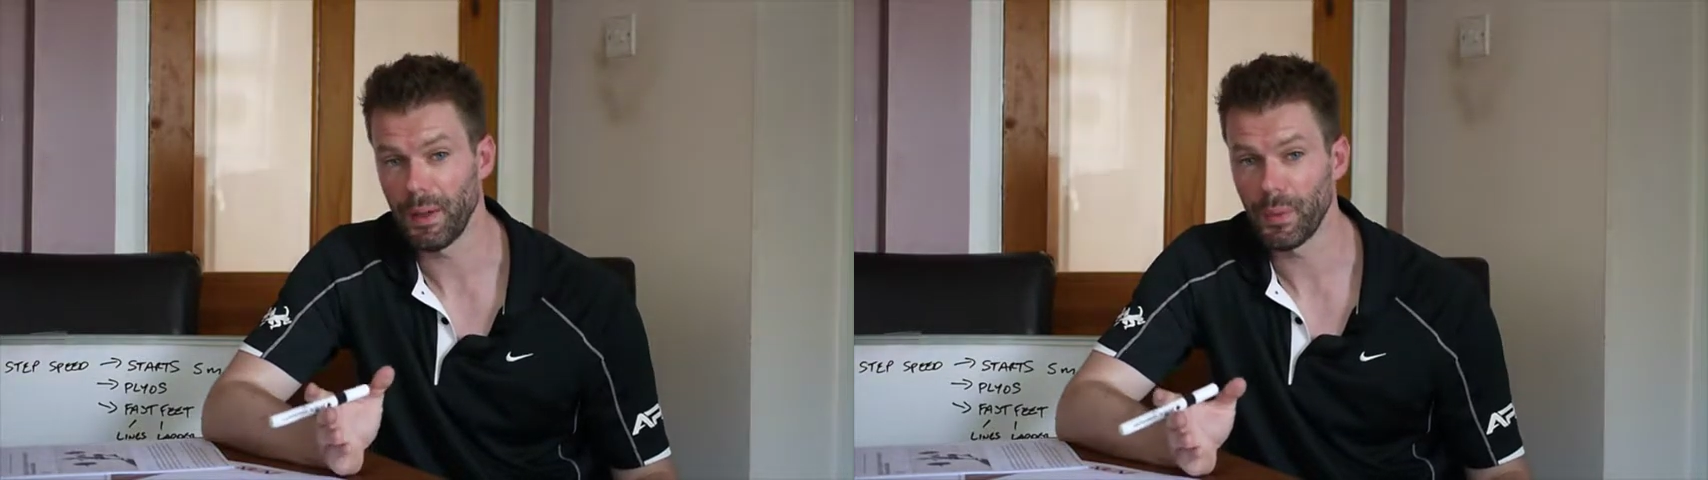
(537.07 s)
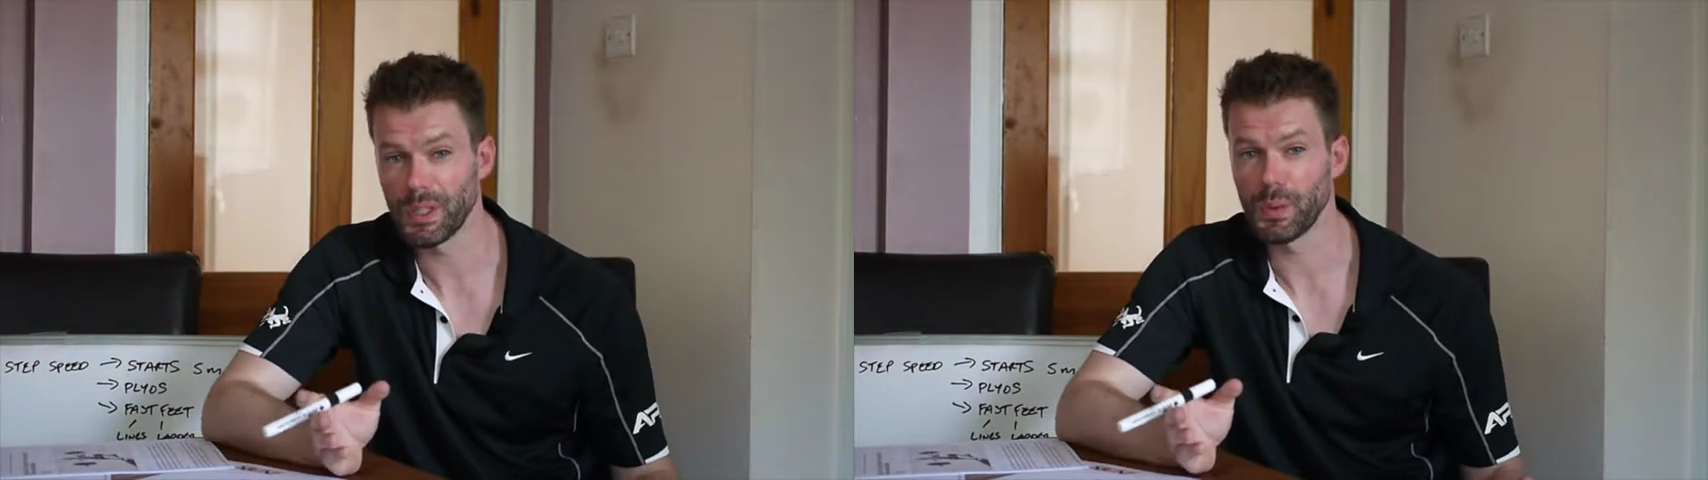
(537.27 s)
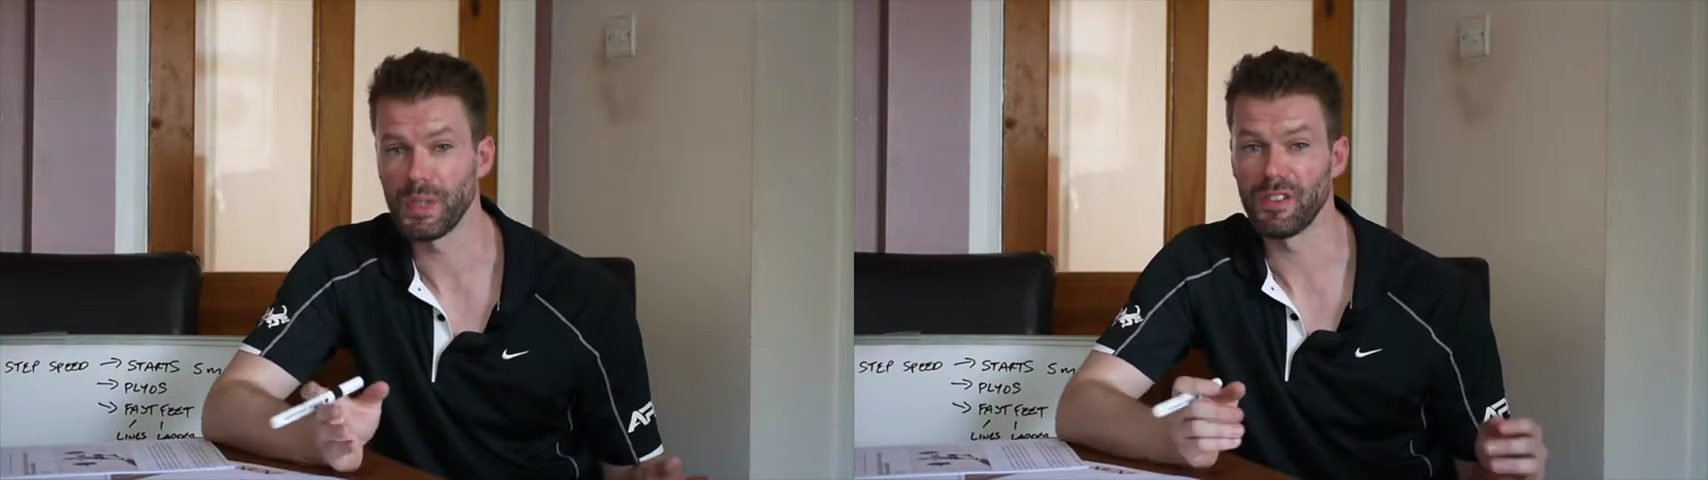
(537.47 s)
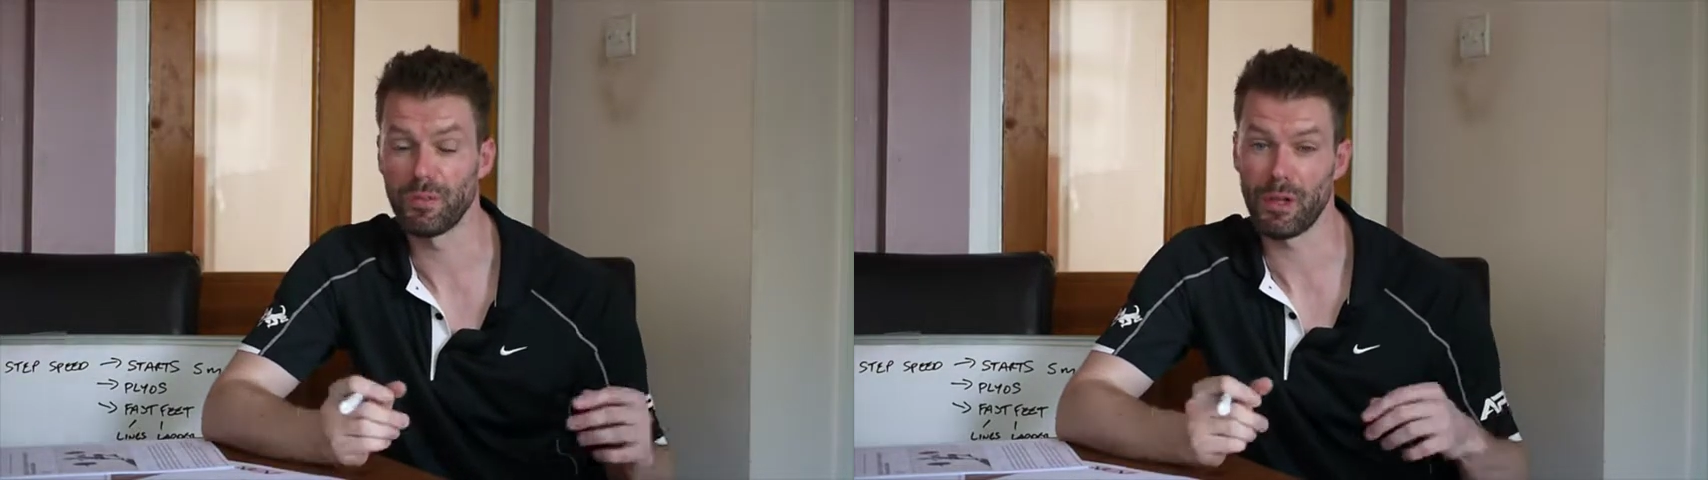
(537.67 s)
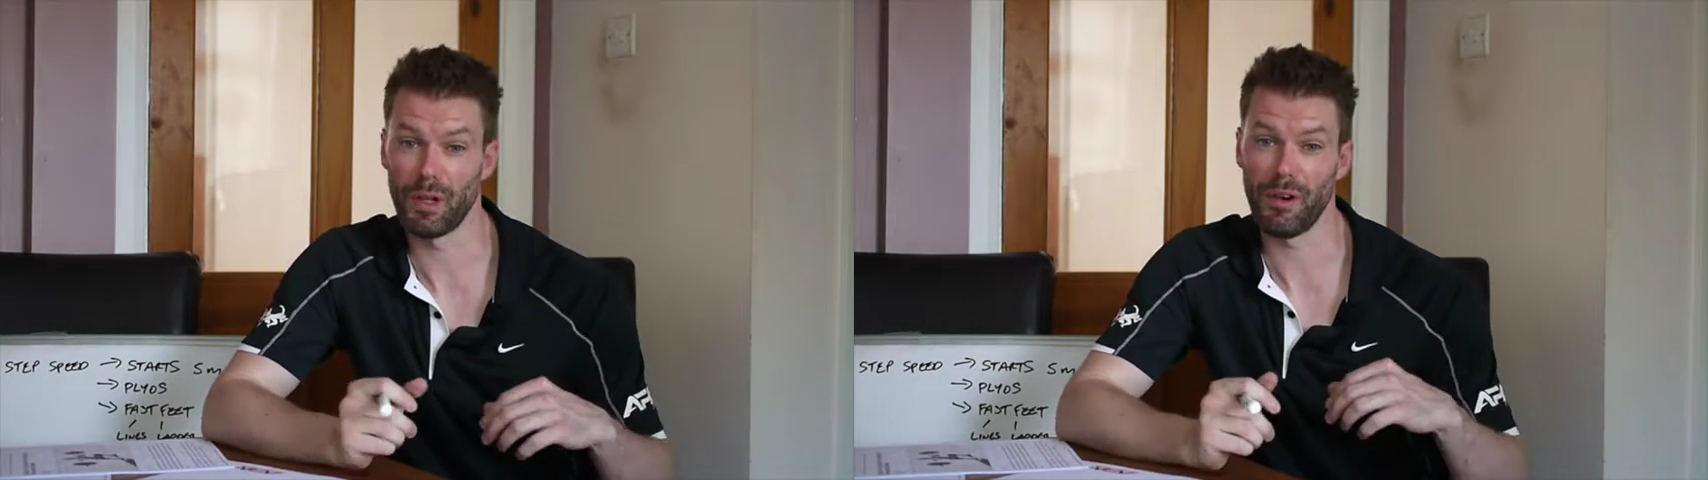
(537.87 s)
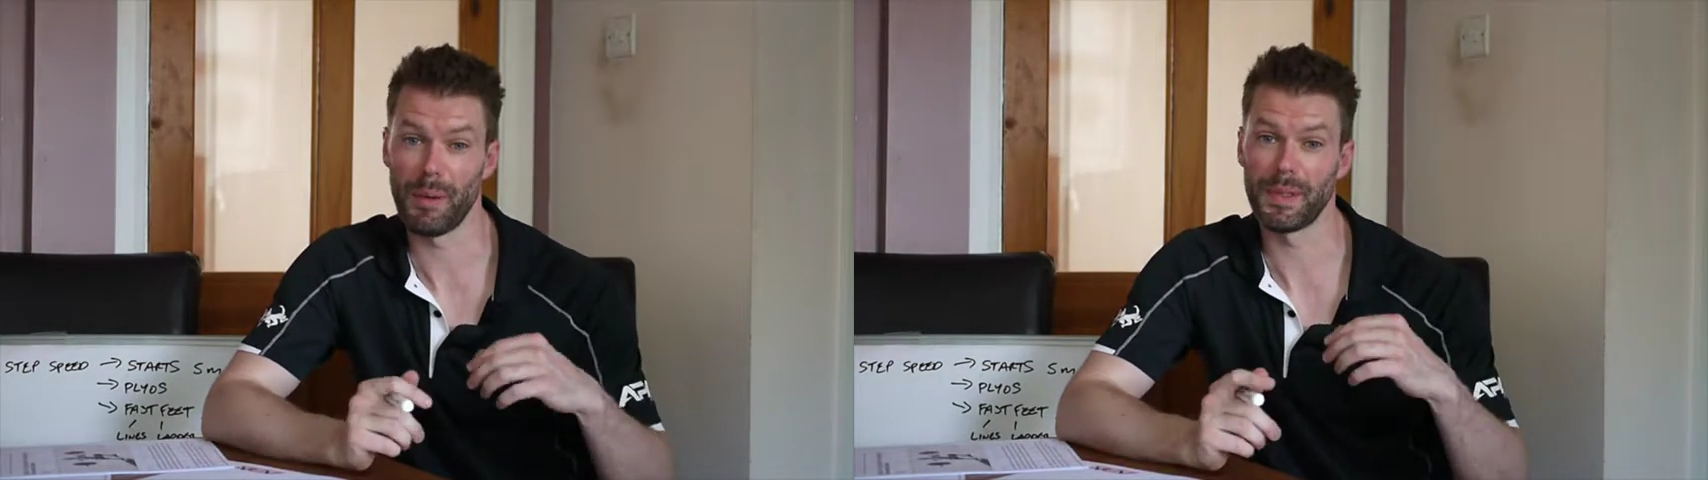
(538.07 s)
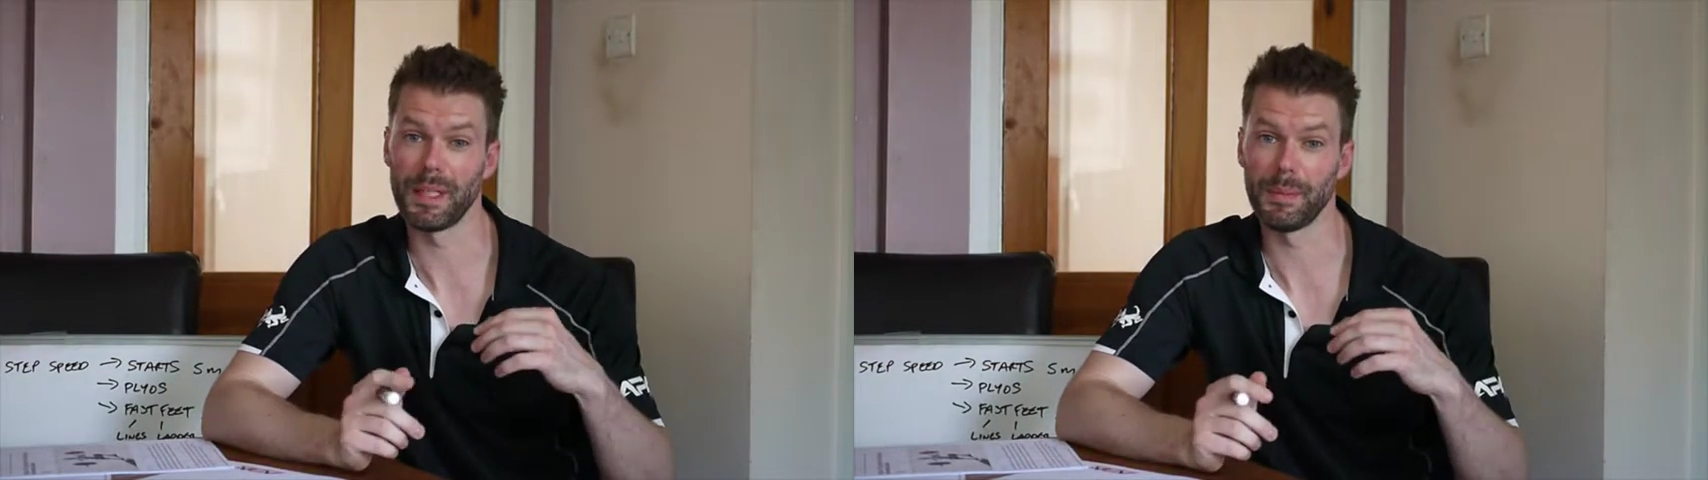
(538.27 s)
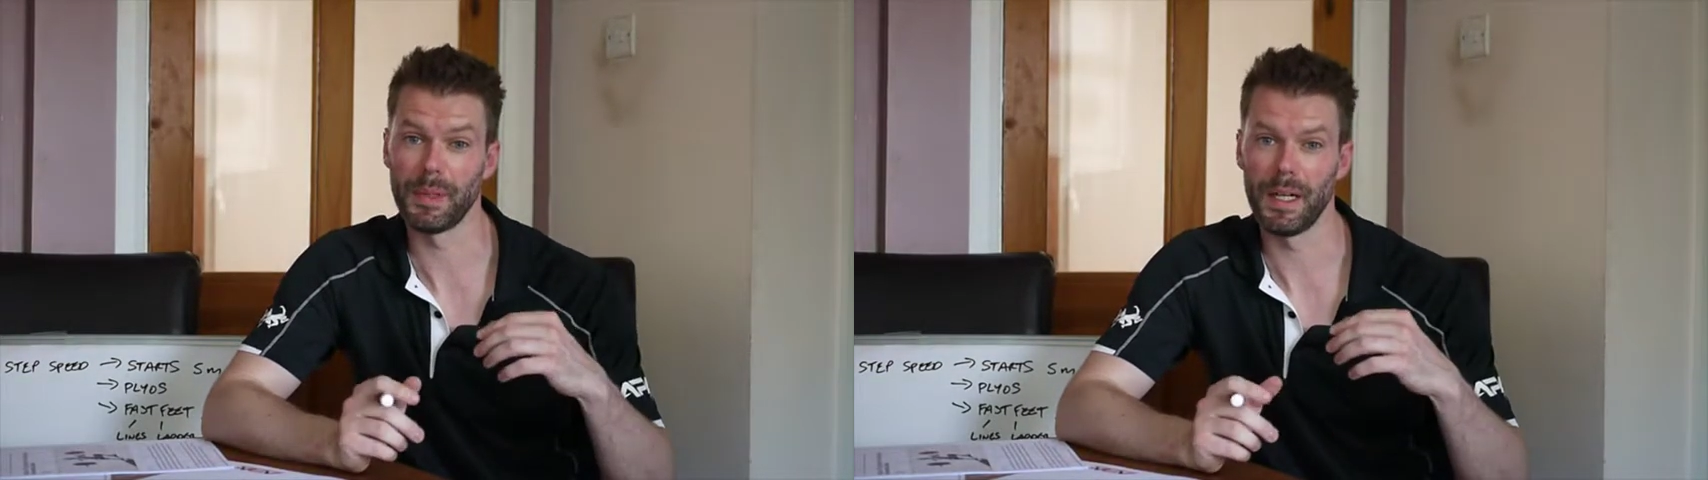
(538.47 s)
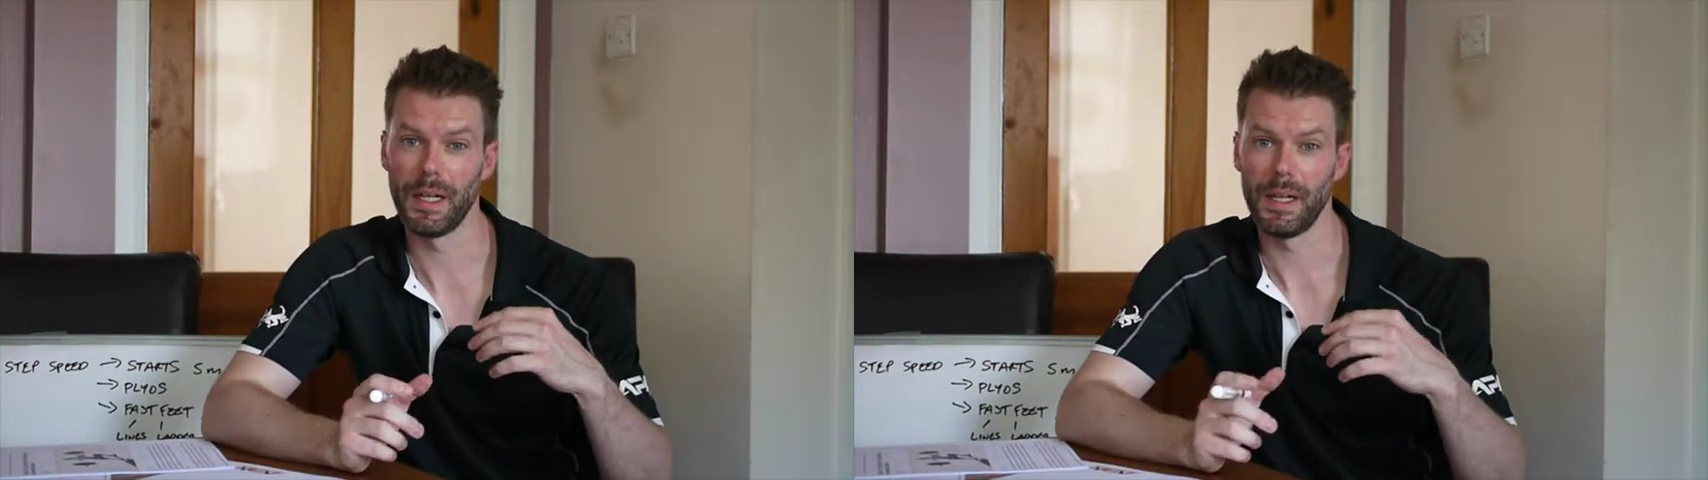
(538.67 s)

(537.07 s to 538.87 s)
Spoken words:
in which we have programmed in